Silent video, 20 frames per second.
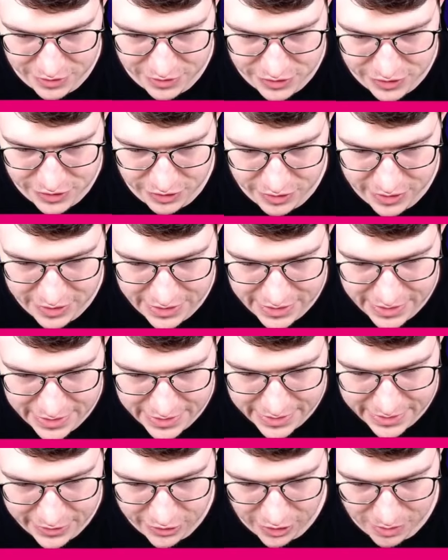So
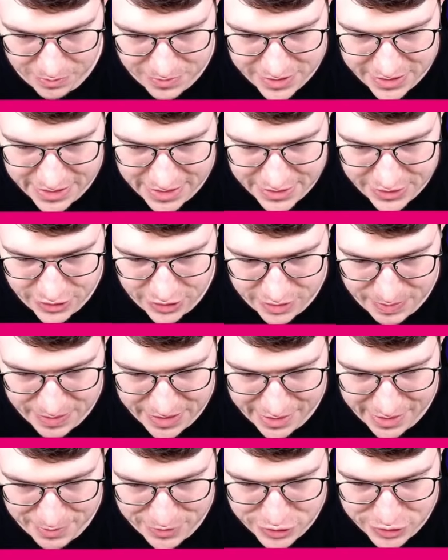the Goblinstein is going to be
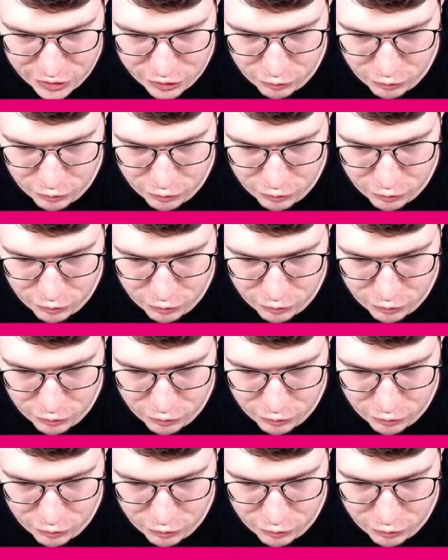able to do...